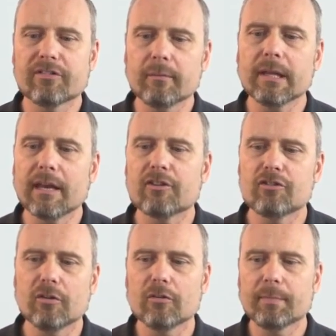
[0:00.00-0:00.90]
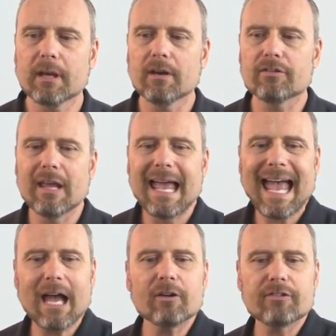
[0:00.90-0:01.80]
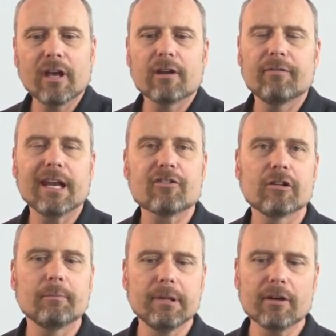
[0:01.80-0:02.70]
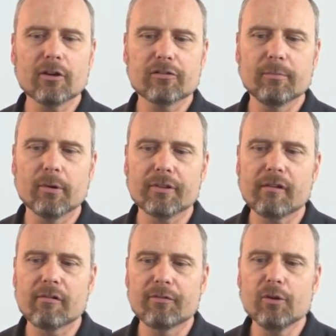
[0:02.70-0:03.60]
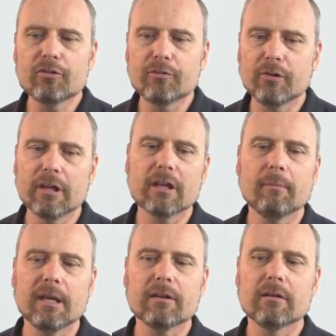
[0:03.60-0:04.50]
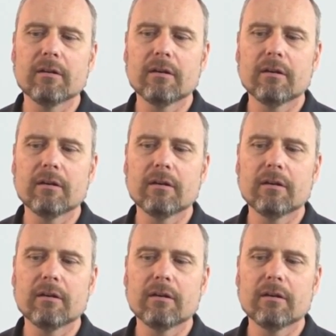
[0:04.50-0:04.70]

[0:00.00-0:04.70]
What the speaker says: assimilated Jews, because outside of financial and political support, they refused to fully commit